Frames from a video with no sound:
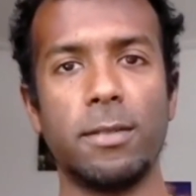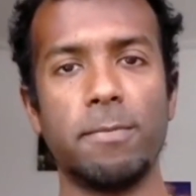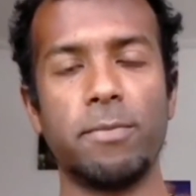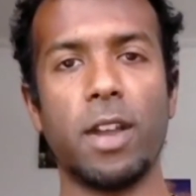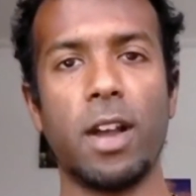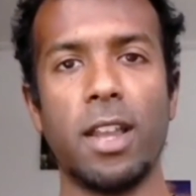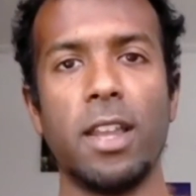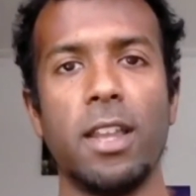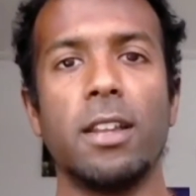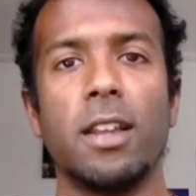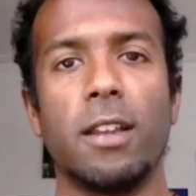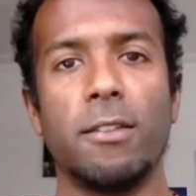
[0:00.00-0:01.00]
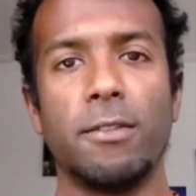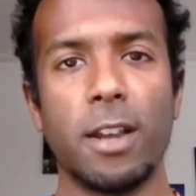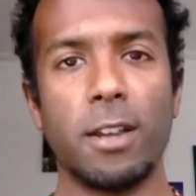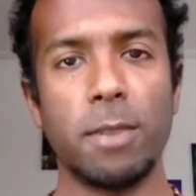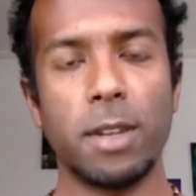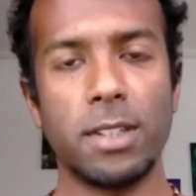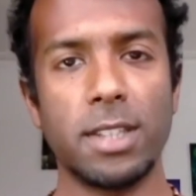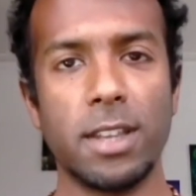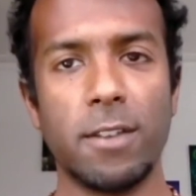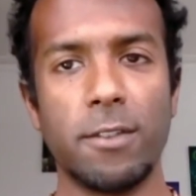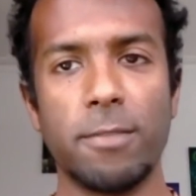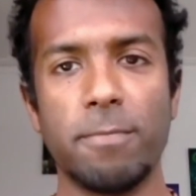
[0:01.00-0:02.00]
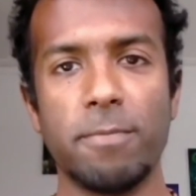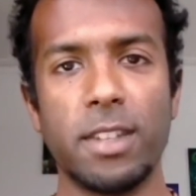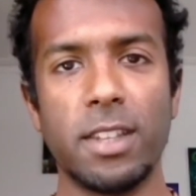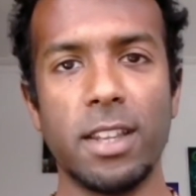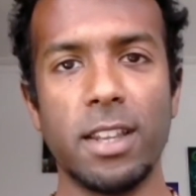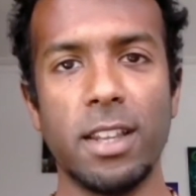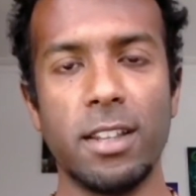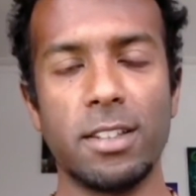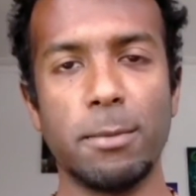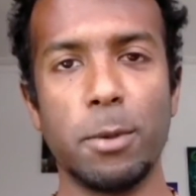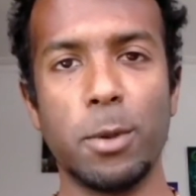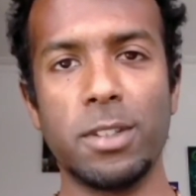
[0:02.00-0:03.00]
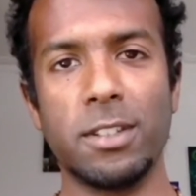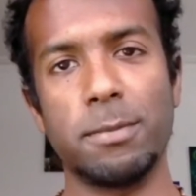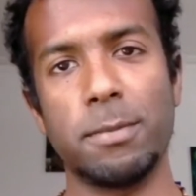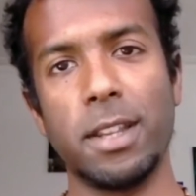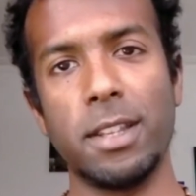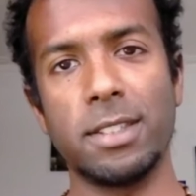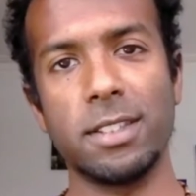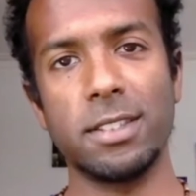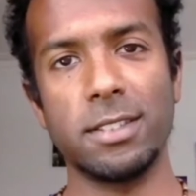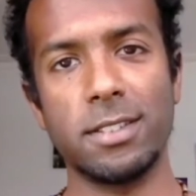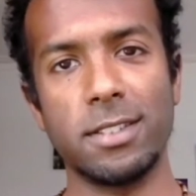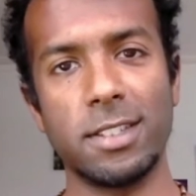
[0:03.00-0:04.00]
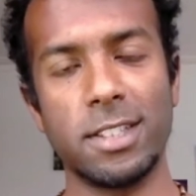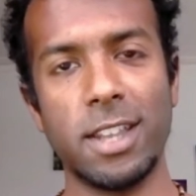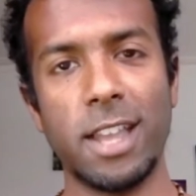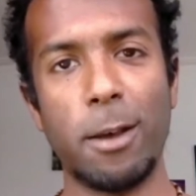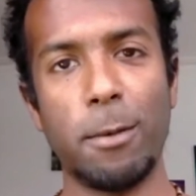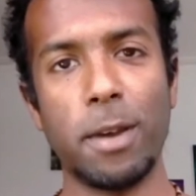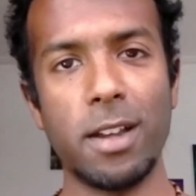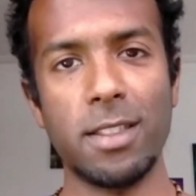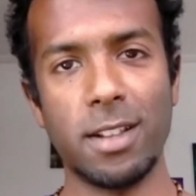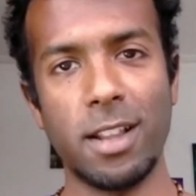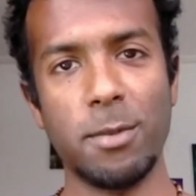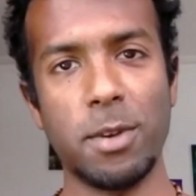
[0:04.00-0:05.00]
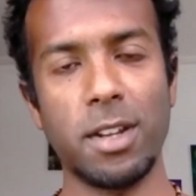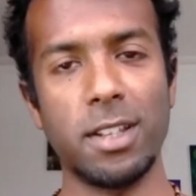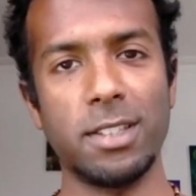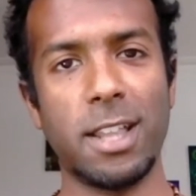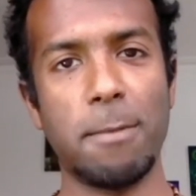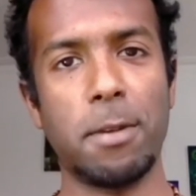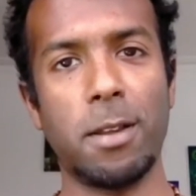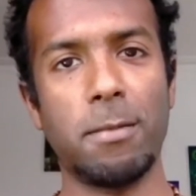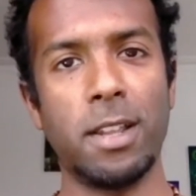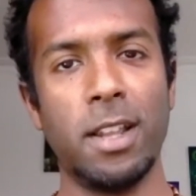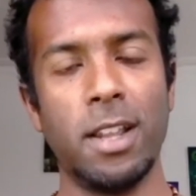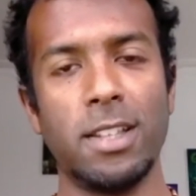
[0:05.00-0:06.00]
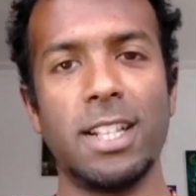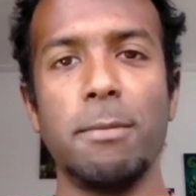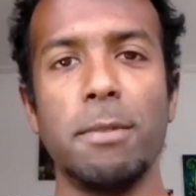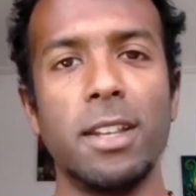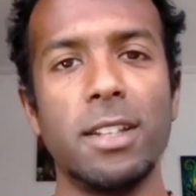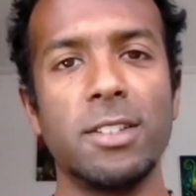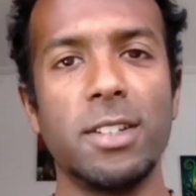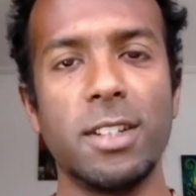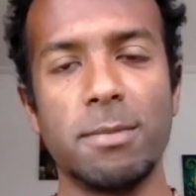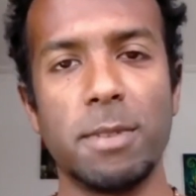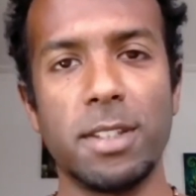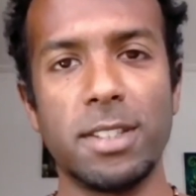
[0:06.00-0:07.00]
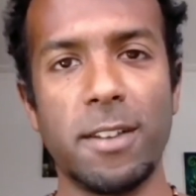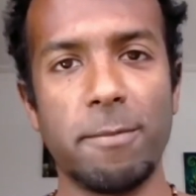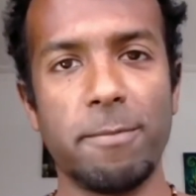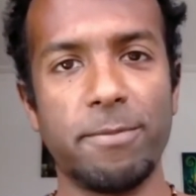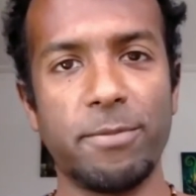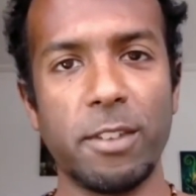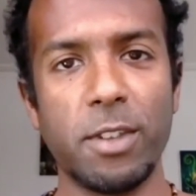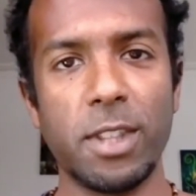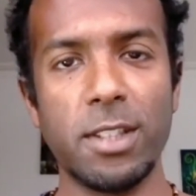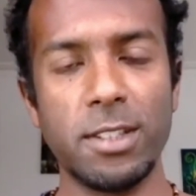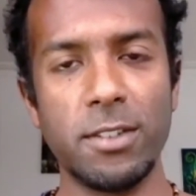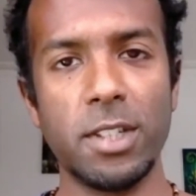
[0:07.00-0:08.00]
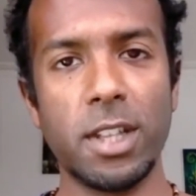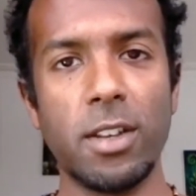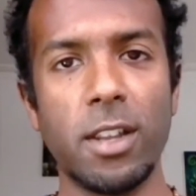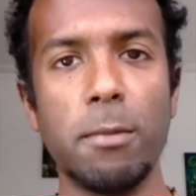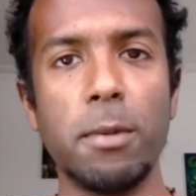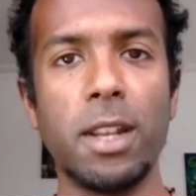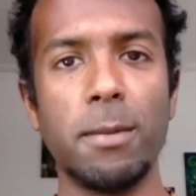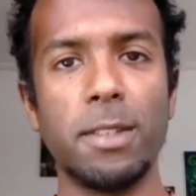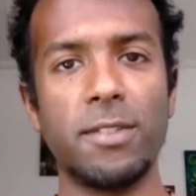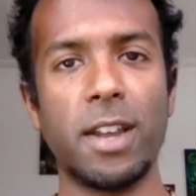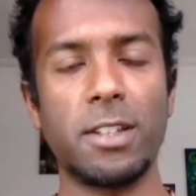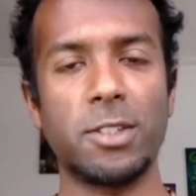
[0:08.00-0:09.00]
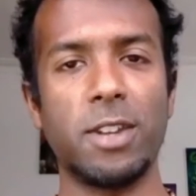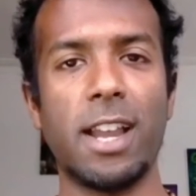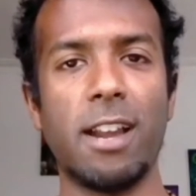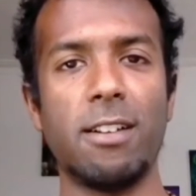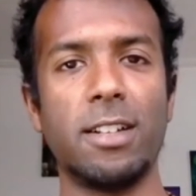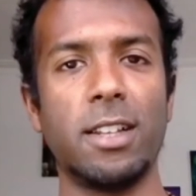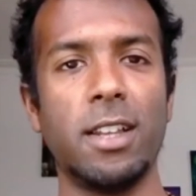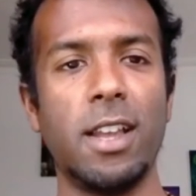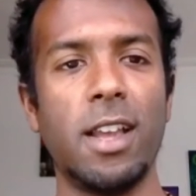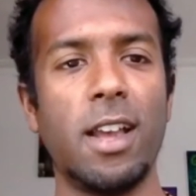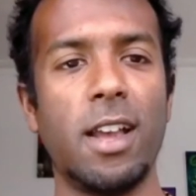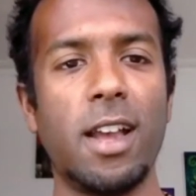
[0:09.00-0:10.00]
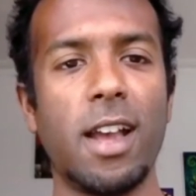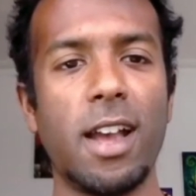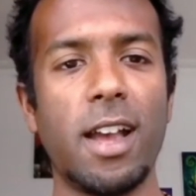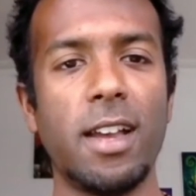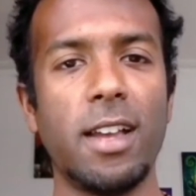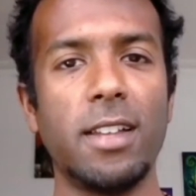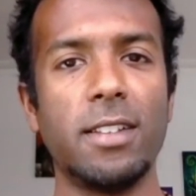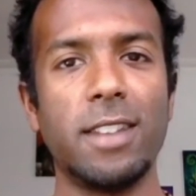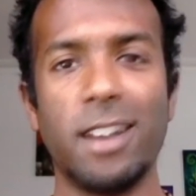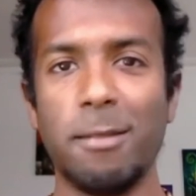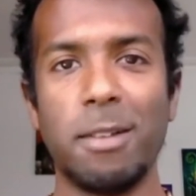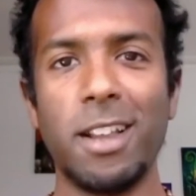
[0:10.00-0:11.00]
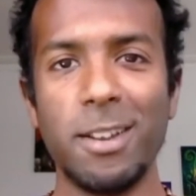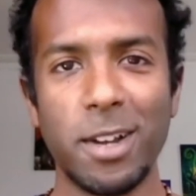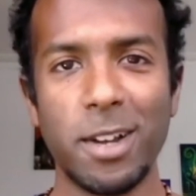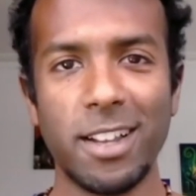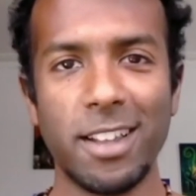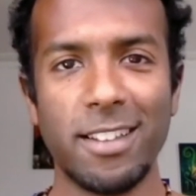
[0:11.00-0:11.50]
I have found myself in a supportive space to help other light workers step up. So let me introduce myself. For those of you who don't know, my name is Sriharan, and I'm a light worker.